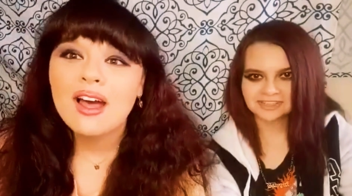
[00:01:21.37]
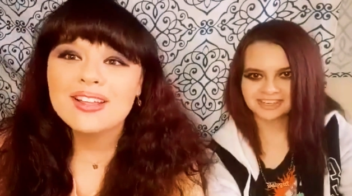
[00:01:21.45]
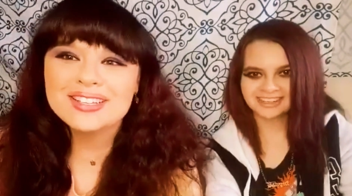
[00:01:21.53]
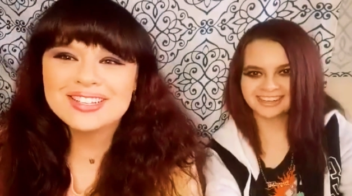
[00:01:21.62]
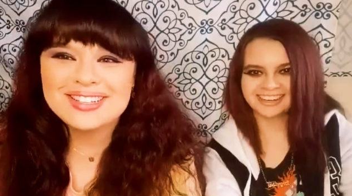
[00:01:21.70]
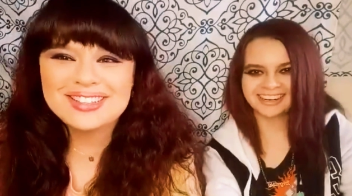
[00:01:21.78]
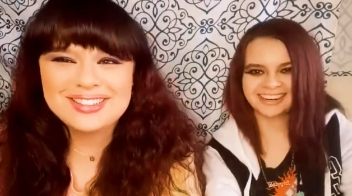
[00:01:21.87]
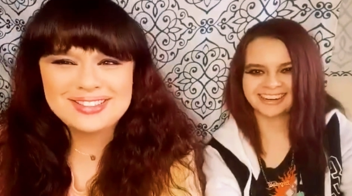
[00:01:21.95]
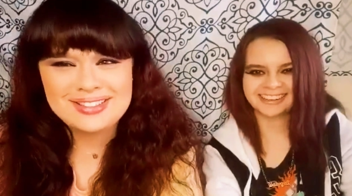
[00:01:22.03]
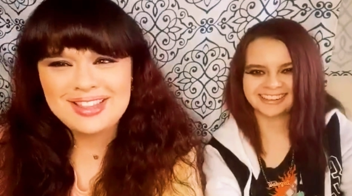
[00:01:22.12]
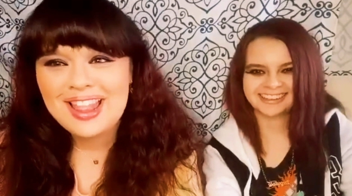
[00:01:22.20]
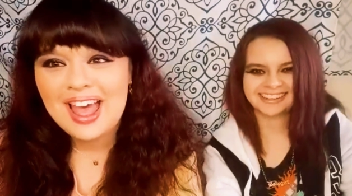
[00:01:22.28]

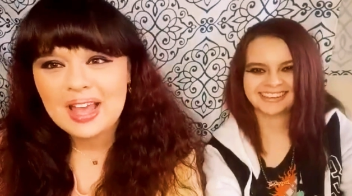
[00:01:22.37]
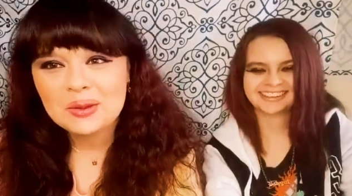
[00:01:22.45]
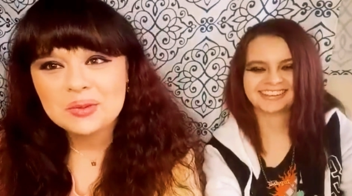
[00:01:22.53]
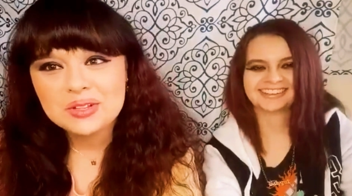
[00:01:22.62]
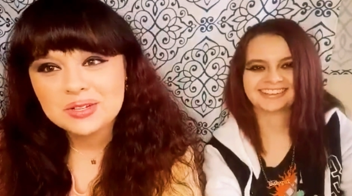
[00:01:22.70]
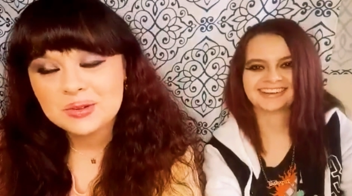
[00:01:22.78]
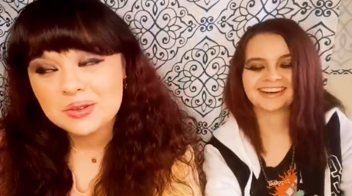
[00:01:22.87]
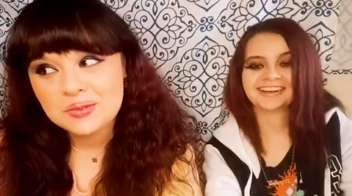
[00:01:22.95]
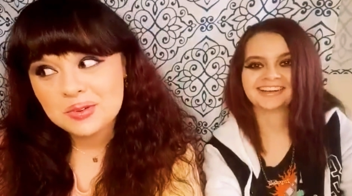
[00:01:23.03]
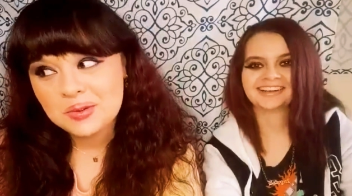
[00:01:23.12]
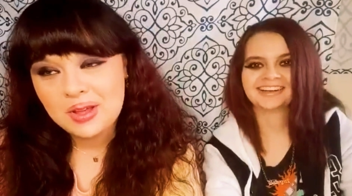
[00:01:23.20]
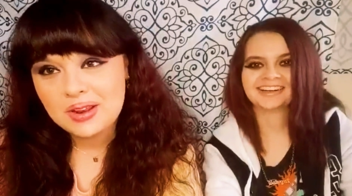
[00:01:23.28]
Speaker 1: I really don't
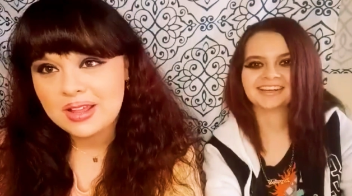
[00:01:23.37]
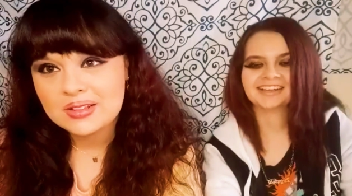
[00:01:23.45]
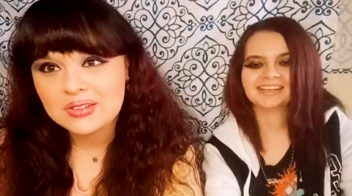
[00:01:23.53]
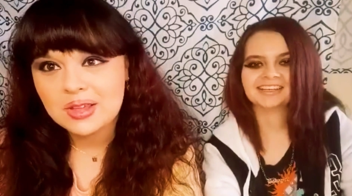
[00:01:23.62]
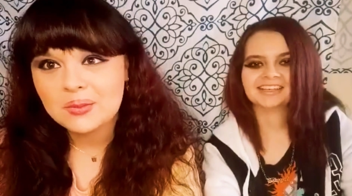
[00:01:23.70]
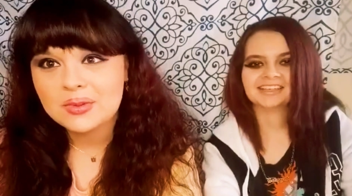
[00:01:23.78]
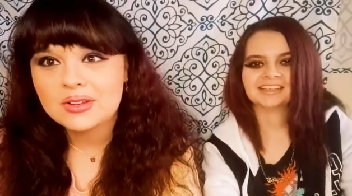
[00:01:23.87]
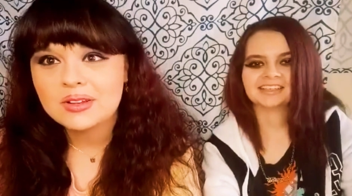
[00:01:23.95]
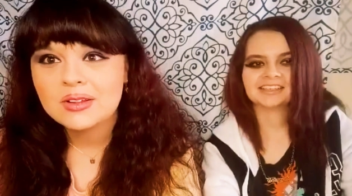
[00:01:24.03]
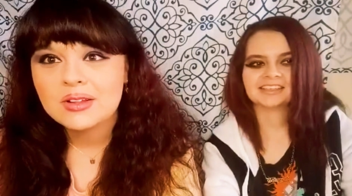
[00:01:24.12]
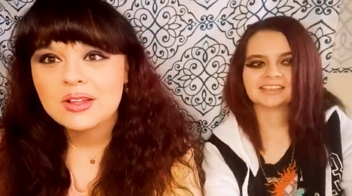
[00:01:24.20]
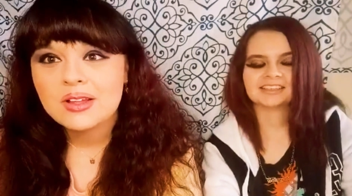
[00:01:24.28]
even know how to answer that one
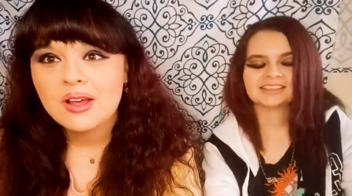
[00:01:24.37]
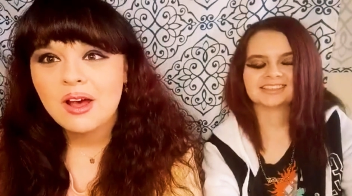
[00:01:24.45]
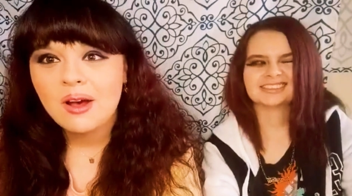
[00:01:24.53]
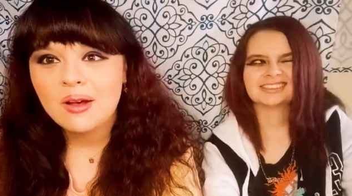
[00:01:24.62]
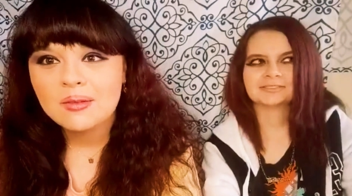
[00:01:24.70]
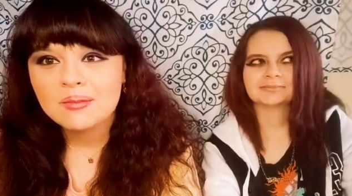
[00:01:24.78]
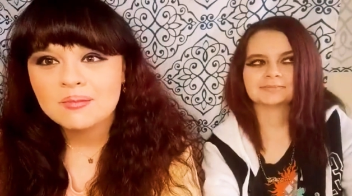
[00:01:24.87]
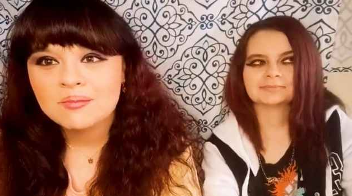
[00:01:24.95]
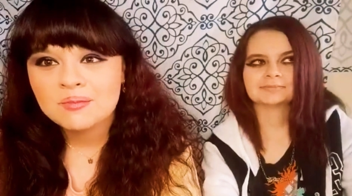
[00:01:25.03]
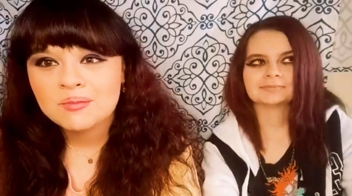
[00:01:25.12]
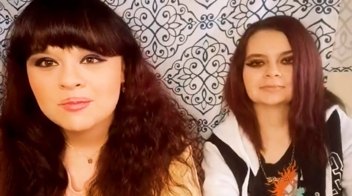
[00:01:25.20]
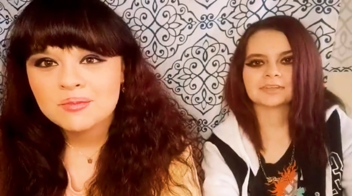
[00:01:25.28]
Speaker 2: um, um,
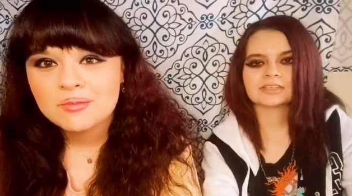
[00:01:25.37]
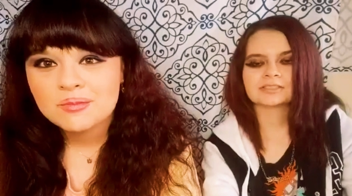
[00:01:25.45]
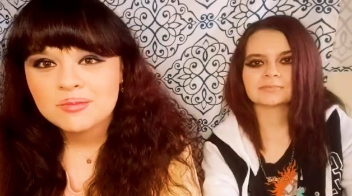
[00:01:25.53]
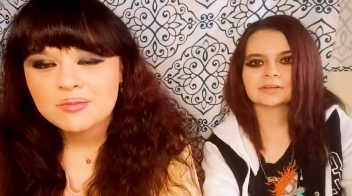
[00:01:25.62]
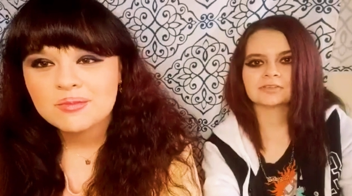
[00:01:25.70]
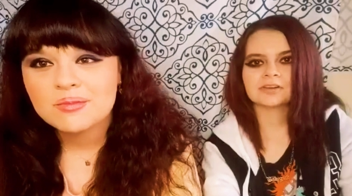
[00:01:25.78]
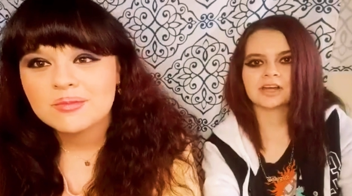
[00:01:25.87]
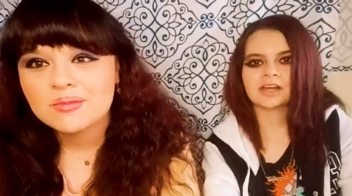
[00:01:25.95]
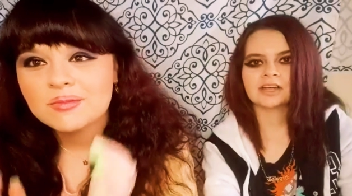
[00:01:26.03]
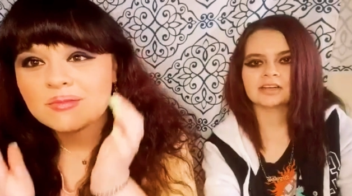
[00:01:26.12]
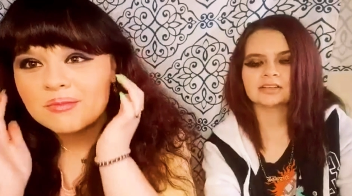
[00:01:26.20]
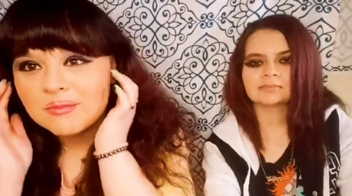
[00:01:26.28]
into my own
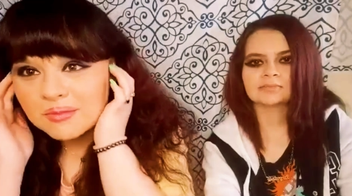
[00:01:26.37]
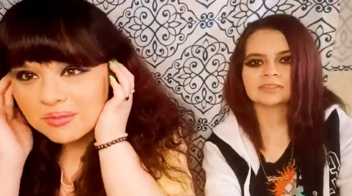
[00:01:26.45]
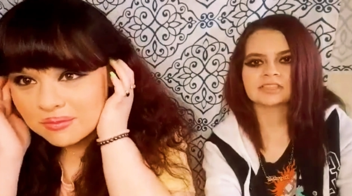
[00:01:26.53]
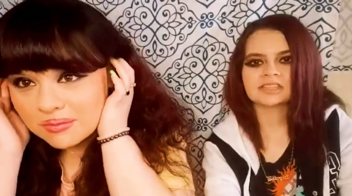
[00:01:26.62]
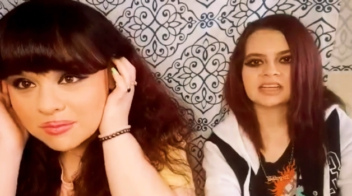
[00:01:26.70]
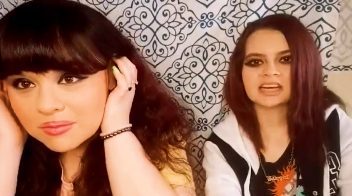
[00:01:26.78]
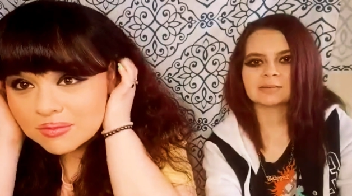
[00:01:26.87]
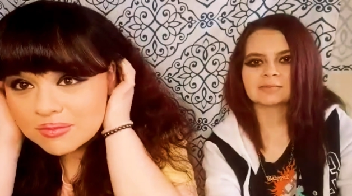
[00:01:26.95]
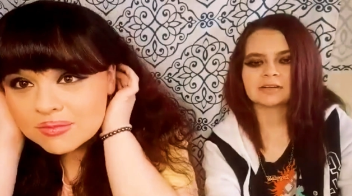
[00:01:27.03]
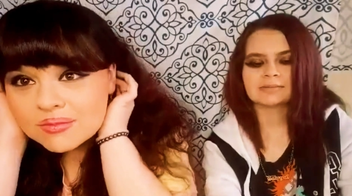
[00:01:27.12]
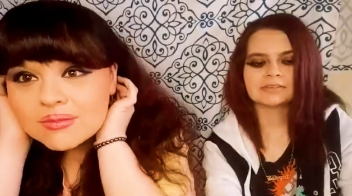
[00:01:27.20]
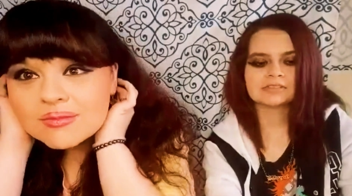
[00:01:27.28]
head and pretend like
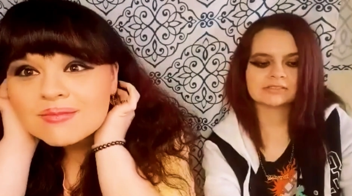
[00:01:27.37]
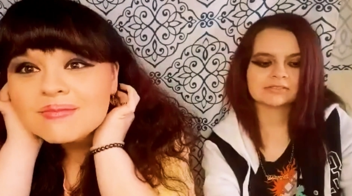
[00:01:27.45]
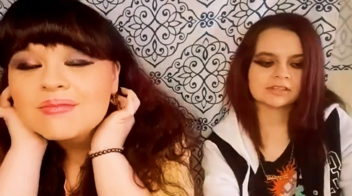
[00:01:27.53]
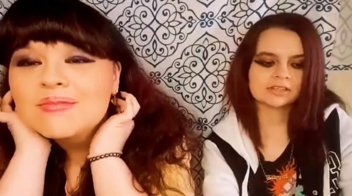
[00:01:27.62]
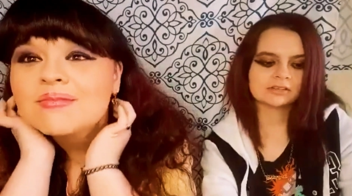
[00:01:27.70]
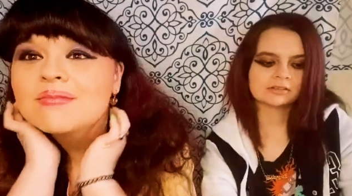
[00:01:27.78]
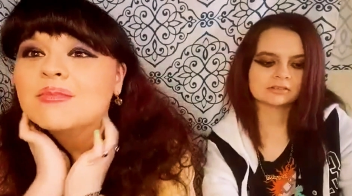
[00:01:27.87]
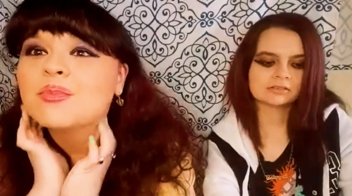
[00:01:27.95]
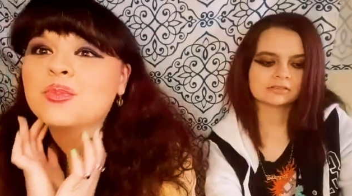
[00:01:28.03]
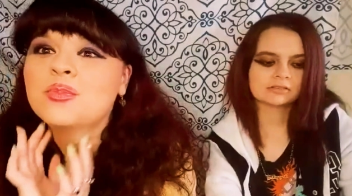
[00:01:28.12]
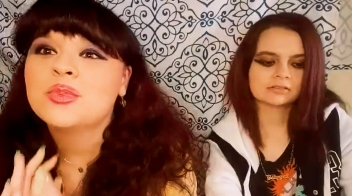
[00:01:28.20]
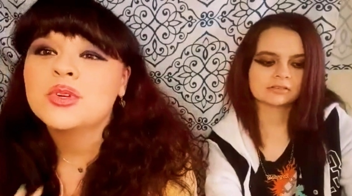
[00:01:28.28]
I'm in a music video.
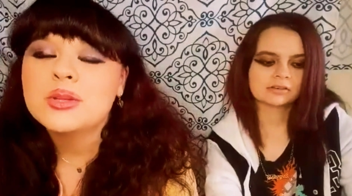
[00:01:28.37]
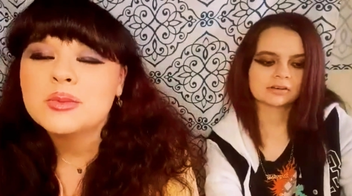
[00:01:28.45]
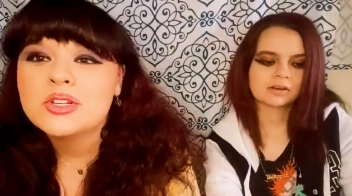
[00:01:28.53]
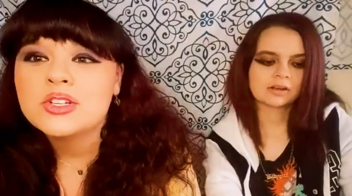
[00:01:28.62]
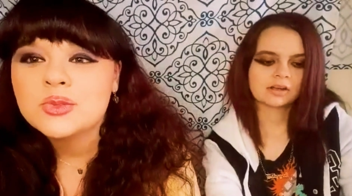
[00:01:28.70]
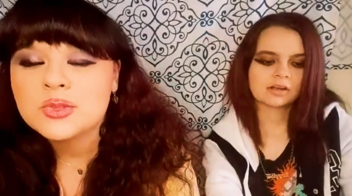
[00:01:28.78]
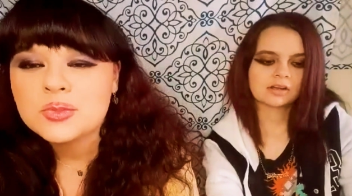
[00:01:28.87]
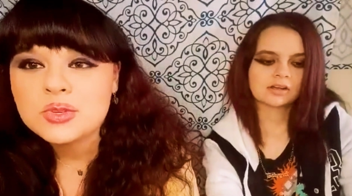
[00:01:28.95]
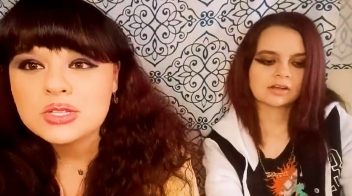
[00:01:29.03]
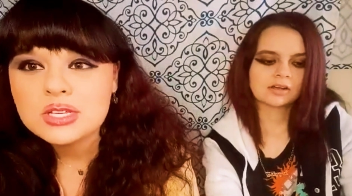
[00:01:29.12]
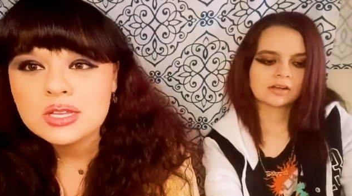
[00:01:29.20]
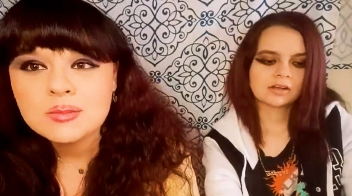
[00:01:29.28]
Speaker 1: Pretty much just with
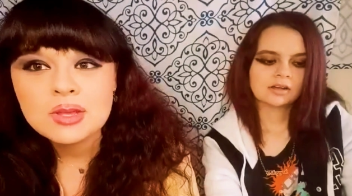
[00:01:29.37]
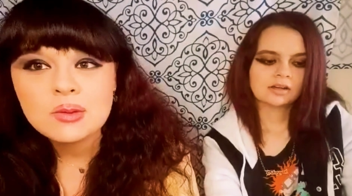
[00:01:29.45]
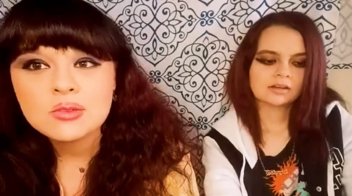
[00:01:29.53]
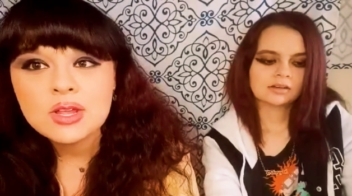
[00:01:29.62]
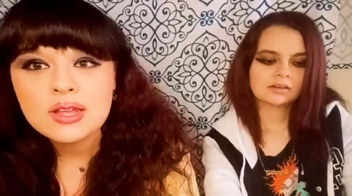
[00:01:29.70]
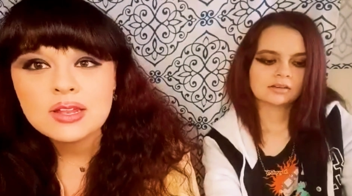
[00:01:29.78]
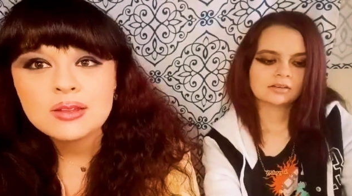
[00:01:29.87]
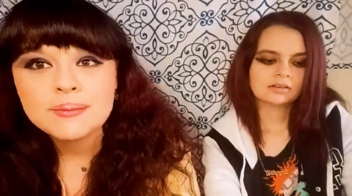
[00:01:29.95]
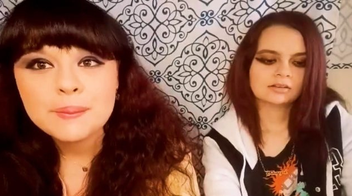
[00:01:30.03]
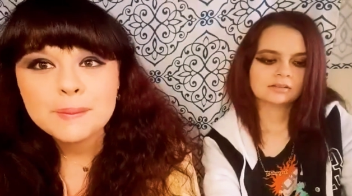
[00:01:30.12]
music in my own head.